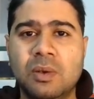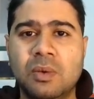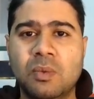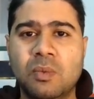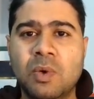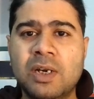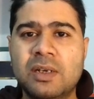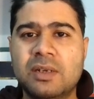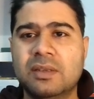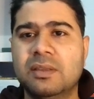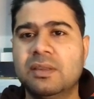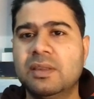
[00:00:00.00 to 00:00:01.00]
What
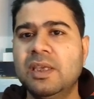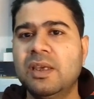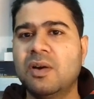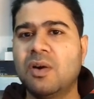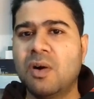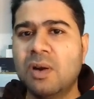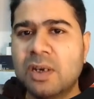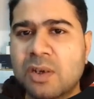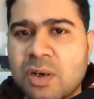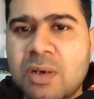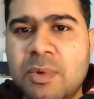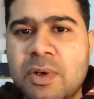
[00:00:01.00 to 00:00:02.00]
they all
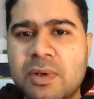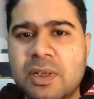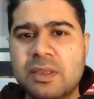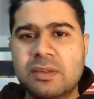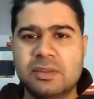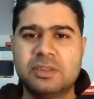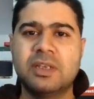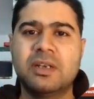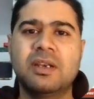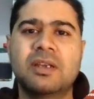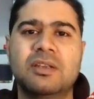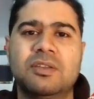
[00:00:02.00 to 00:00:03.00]
talk about is
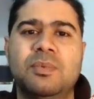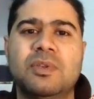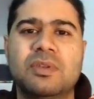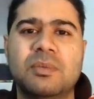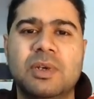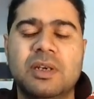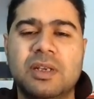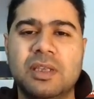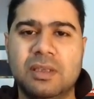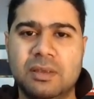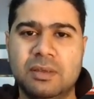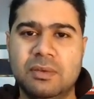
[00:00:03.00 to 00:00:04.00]
generic
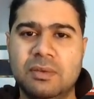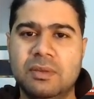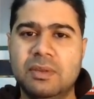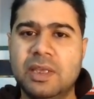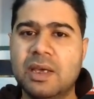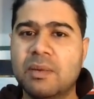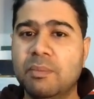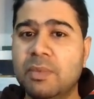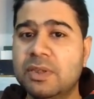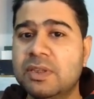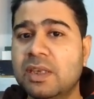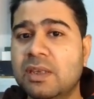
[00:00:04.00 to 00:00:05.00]
responsibility. They are
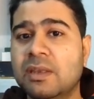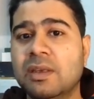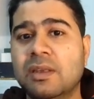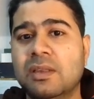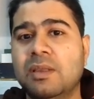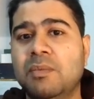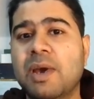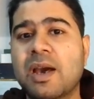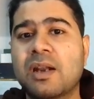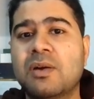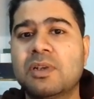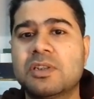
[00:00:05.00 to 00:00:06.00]
missing the
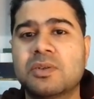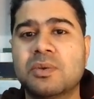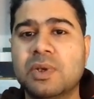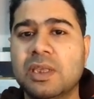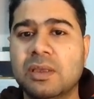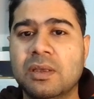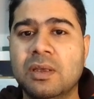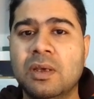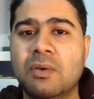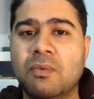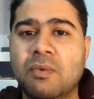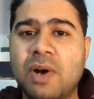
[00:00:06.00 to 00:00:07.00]
background story,
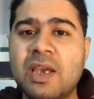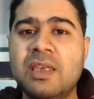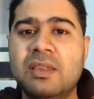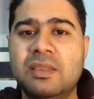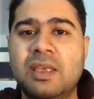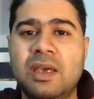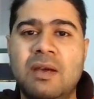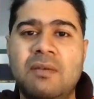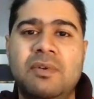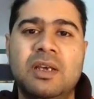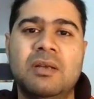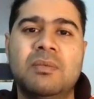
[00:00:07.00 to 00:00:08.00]
why they
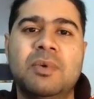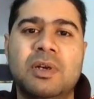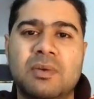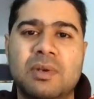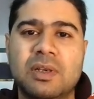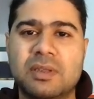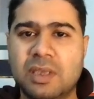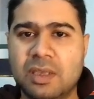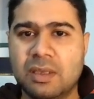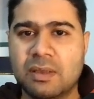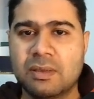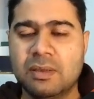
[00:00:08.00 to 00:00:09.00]
have done a particular thing,